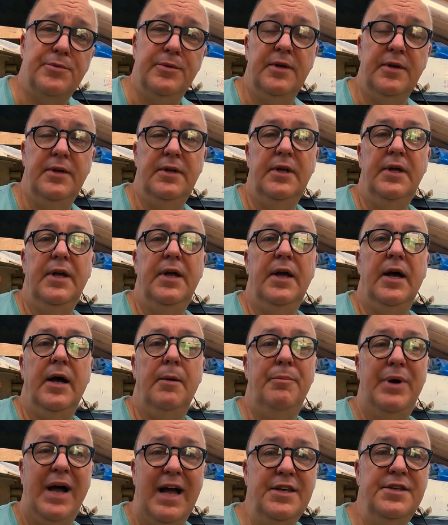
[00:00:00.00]
to
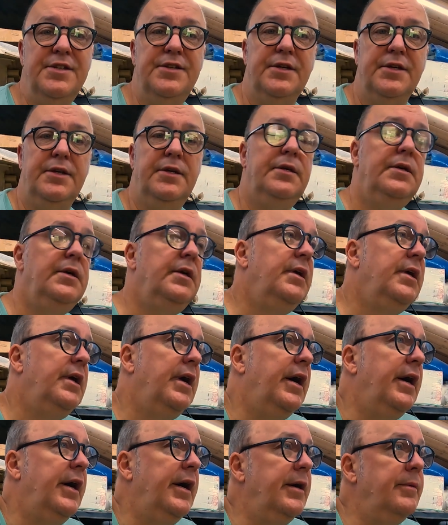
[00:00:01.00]
abandon
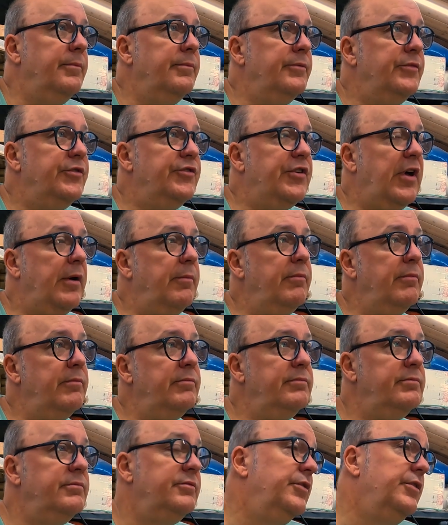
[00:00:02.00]

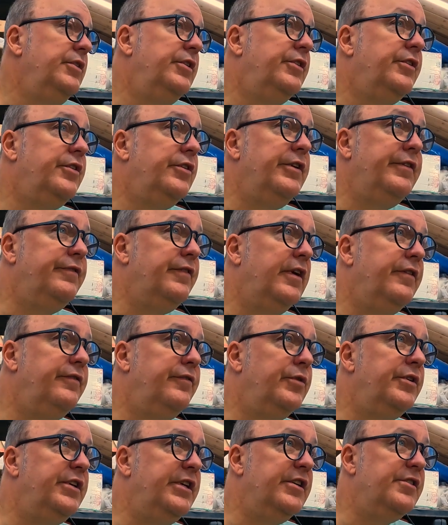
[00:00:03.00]
some
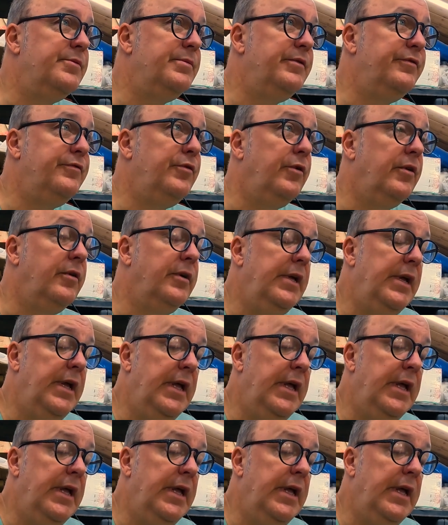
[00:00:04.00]
35-40 years before,